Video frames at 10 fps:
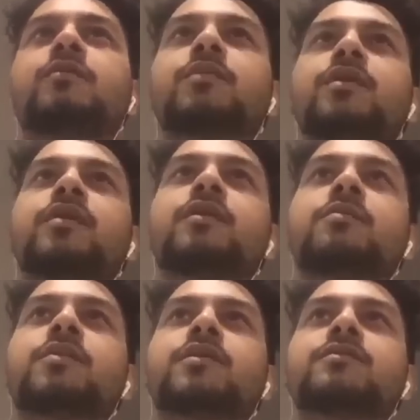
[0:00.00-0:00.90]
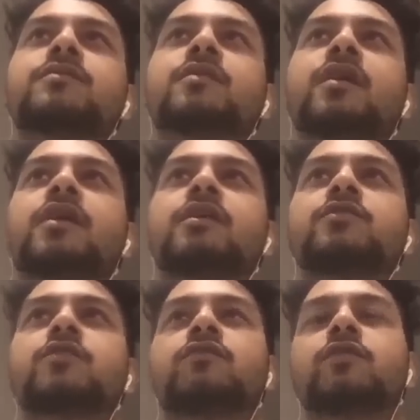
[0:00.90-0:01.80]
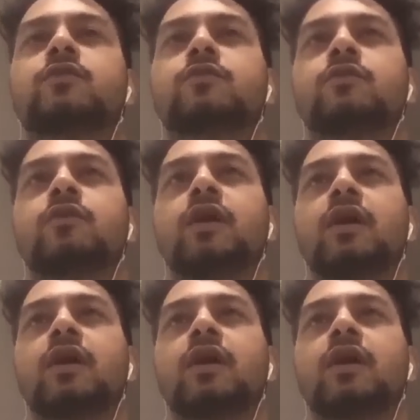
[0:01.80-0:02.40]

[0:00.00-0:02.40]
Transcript: MBA person, I shifted to